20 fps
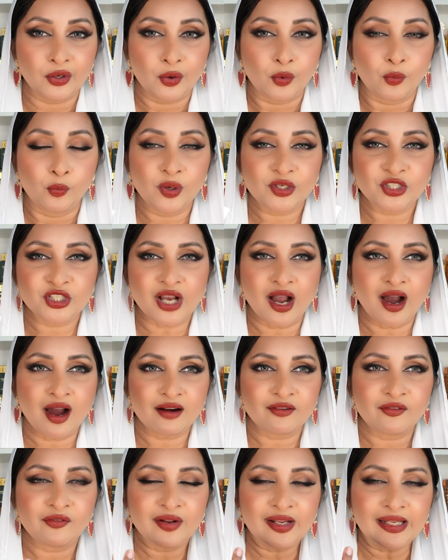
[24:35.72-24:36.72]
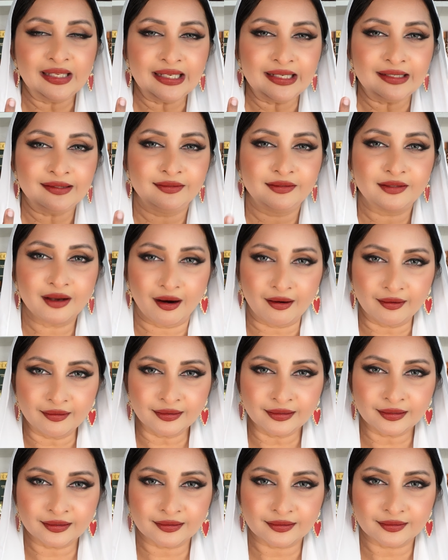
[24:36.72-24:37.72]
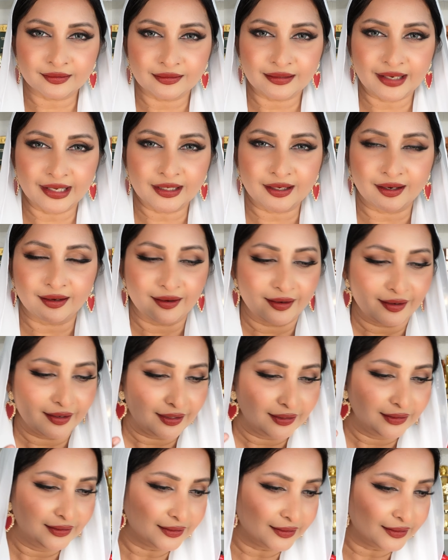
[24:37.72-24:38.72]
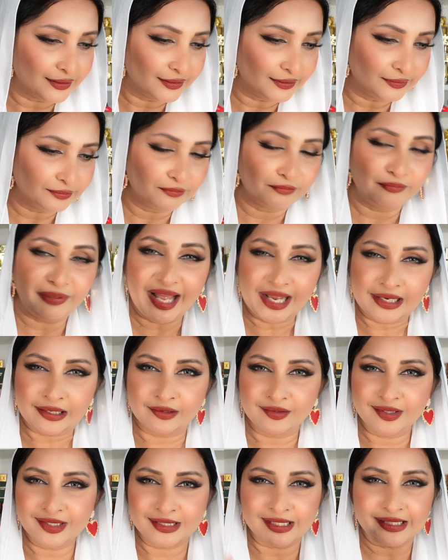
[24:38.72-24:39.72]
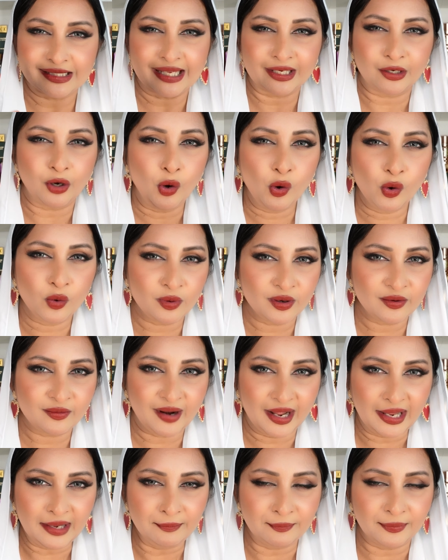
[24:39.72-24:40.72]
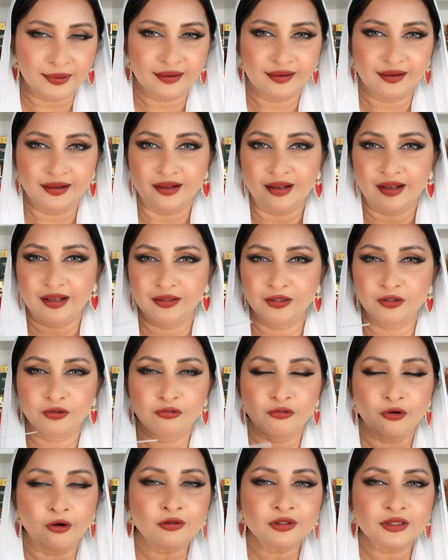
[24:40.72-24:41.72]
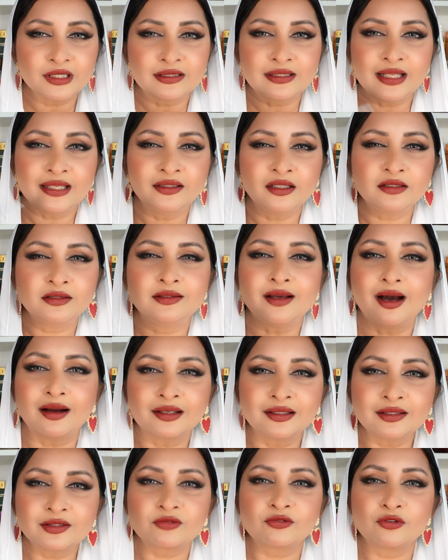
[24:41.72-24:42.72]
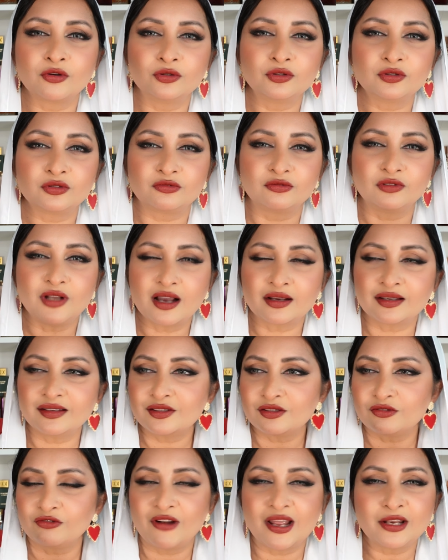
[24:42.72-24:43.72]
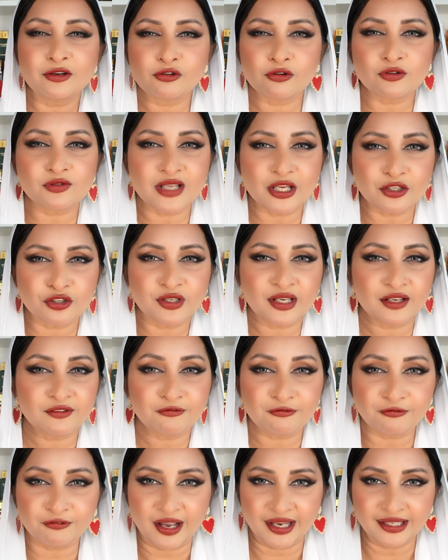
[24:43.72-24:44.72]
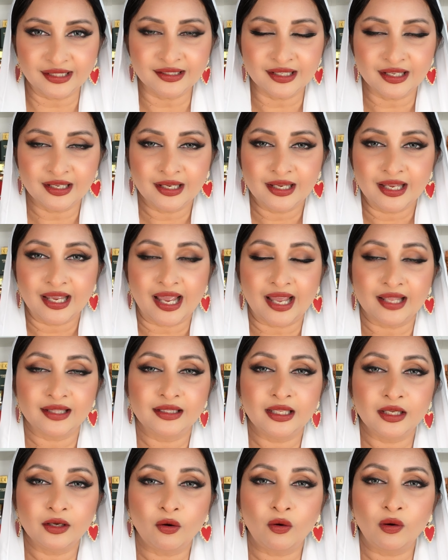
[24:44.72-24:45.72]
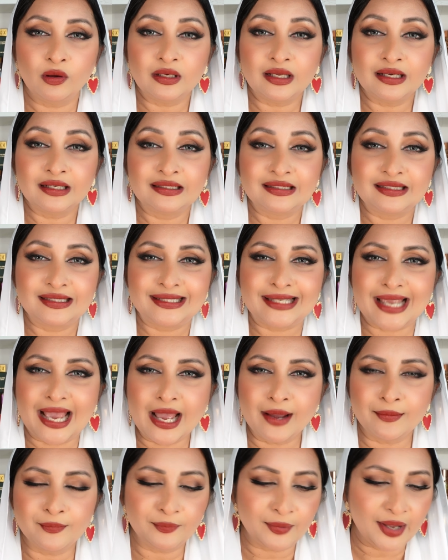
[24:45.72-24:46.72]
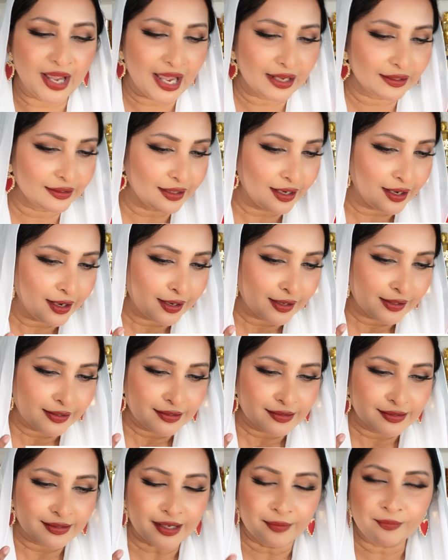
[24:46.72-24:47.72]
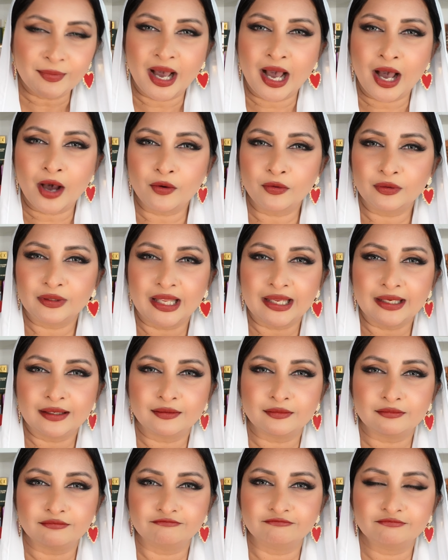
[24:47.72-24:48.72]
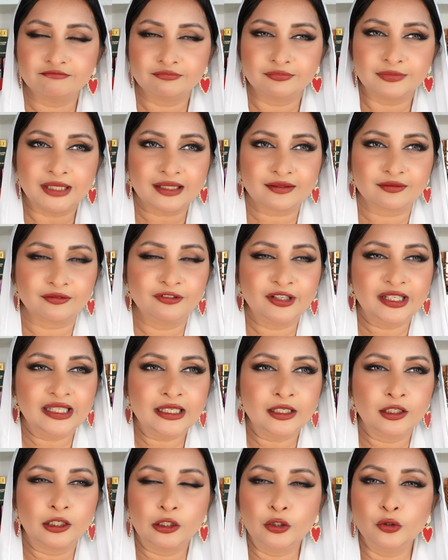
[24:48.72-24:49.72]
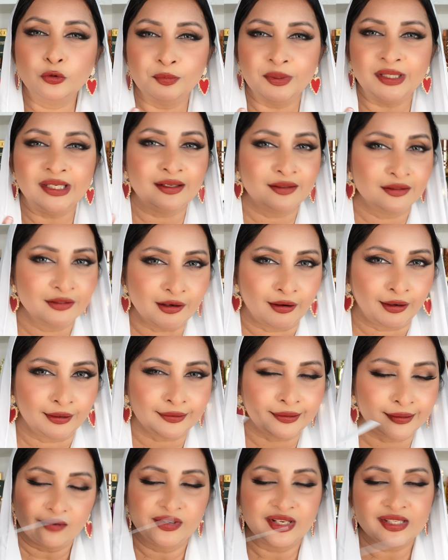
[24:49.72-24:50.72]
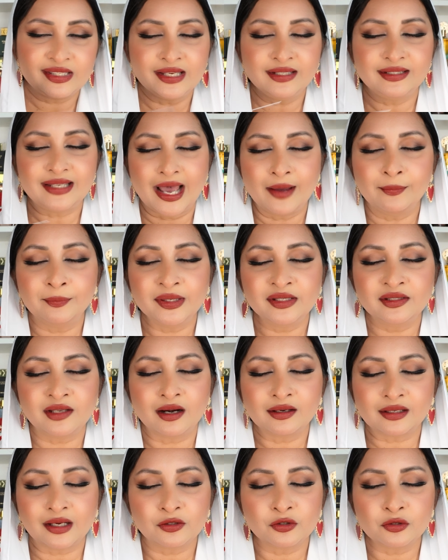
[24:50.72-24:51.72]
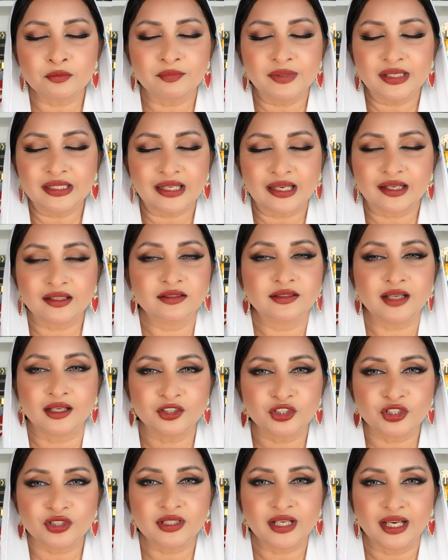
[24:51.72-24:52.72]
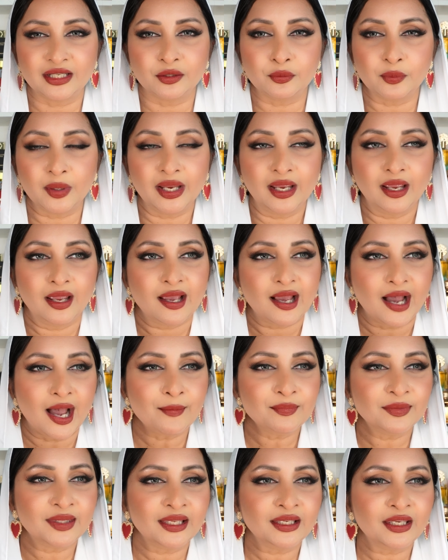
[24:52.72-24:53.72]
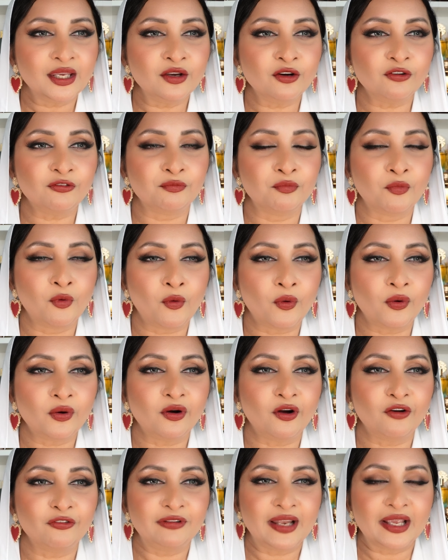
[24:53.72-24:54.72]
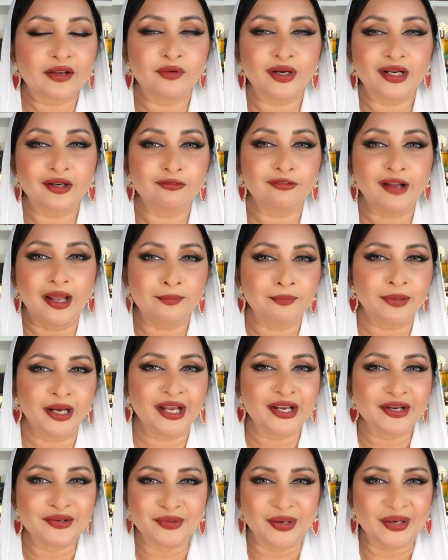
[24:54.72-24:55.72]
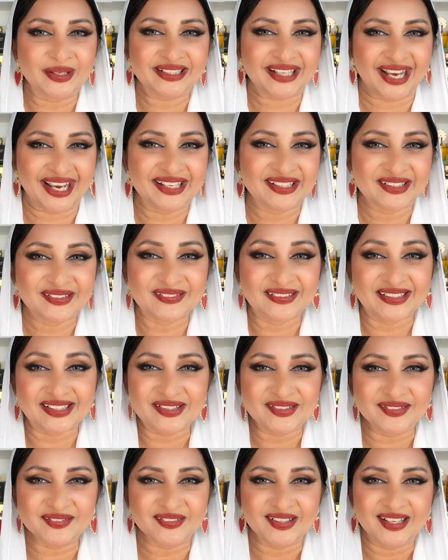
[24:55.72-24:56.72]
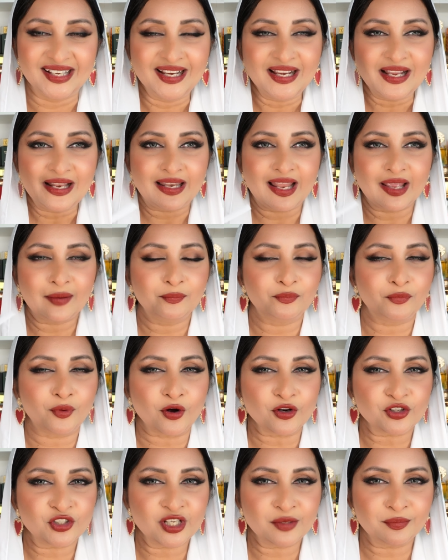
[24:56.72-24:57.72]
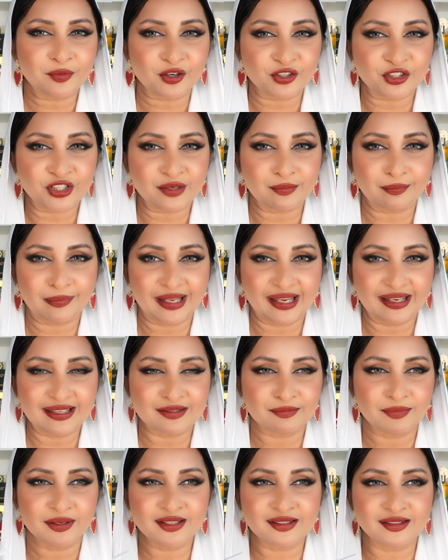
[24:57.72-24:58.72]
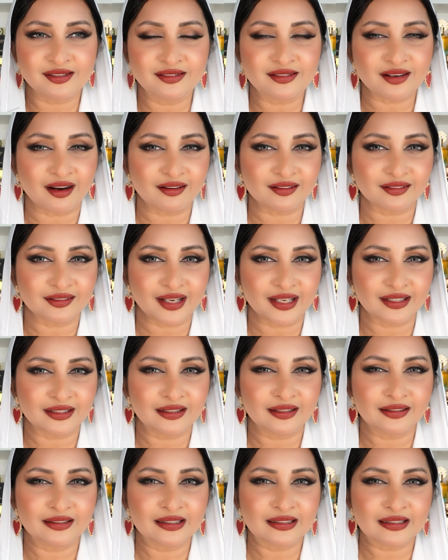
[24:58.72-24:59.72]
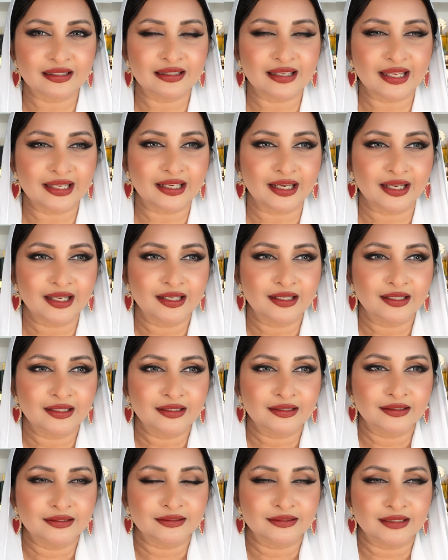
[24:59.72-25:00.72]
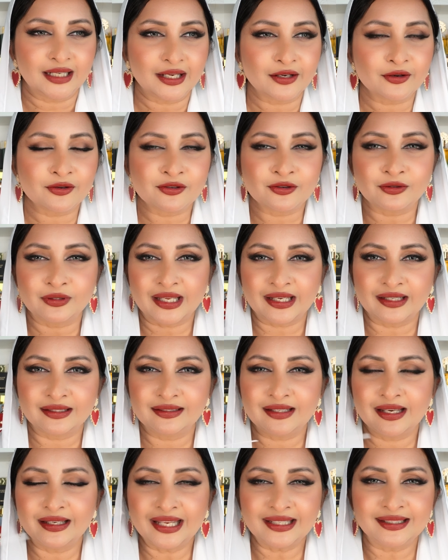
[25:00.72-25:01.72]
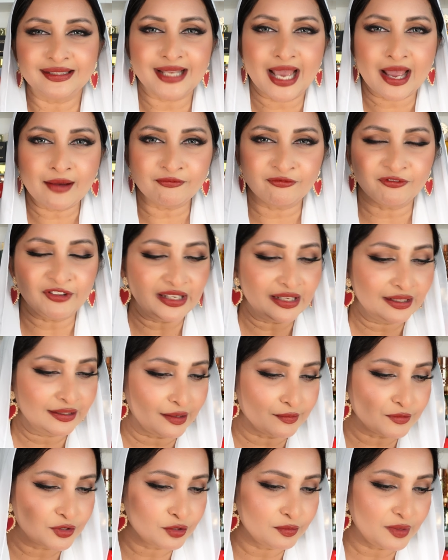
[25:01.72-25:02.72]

which are really dark. Like the blackcurrant is like overripe, The rose is like the darkest rose, darkest red rose that you can find, and they all are damp and somehow like really gloomy and dark. And when I say damp and dark, I don't mean like a dungeon kind of way. I'm thinking of more of like where a vampire would kind of live, like poshy place, but it's dark and a little like, I don't know, like that damp feeling comes to